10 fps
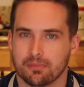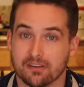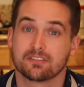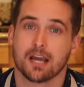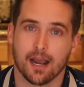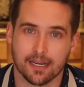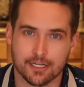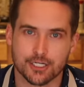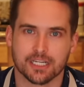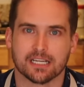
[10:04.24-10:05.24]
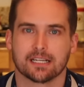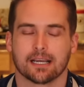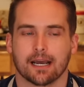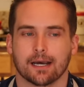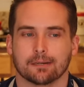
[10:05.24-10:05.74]
a bit of tongue in
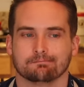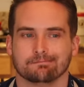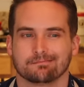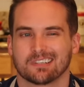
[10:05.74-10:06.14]
cheek um,